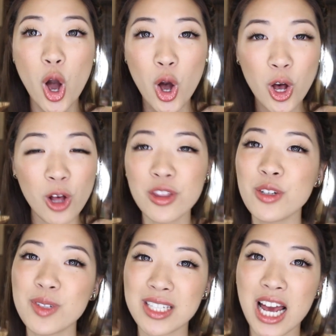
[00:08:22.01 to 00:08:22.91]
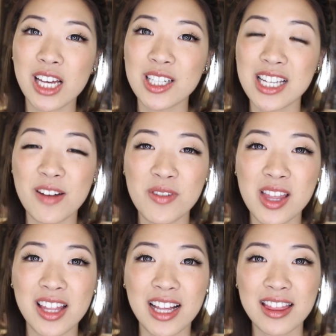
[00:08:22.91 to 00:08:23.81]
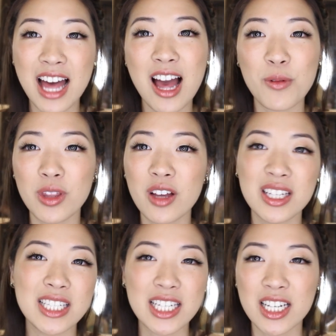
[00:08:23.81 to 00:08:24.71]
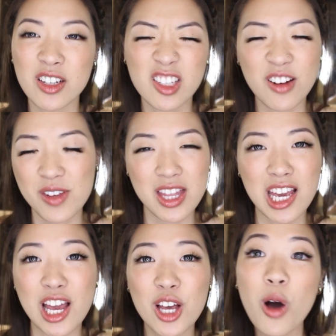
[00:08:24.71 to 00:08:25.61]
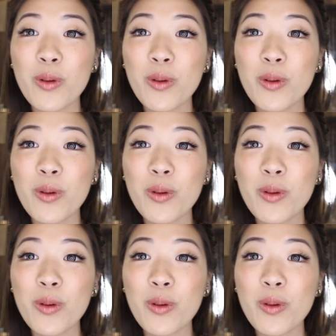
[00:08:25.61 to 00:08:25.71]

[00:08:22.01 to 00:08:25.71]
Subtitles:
all the new styles and everything like that with all the details and everything.